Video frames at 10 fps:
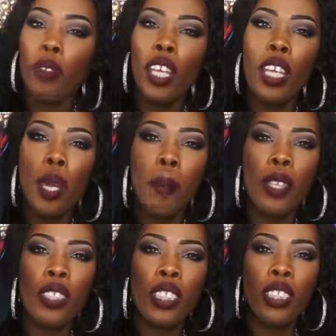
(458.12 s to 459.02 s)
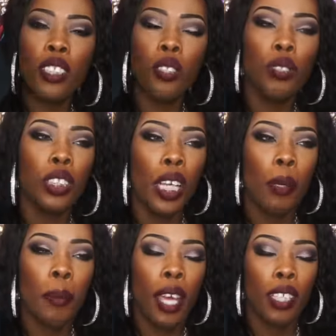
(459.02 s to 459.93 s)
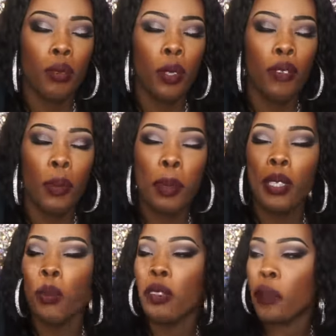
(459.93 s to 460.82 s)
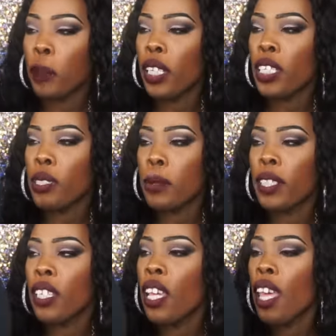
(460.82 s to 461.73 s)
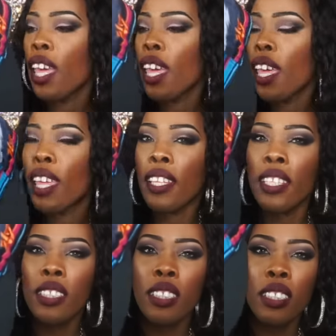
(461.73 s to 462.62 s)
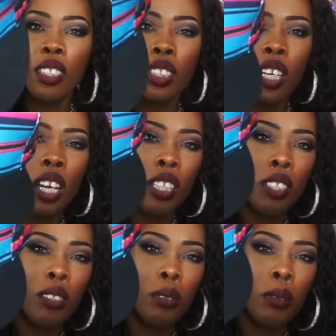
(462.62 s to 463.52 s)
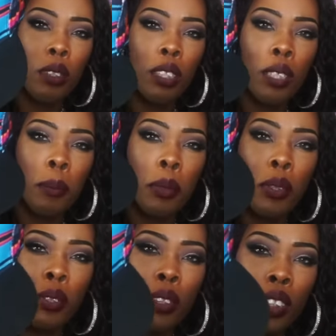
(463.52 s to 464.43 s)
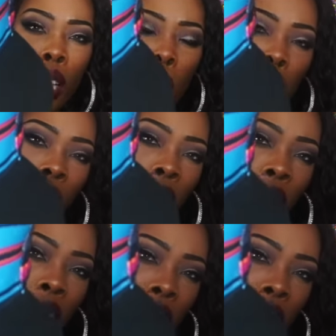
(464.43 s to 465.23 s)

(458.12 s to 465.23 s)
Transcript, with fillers: and I purchased 2 snapbacks, one for me and one for my husband. And this is the Chicago Bull snapback.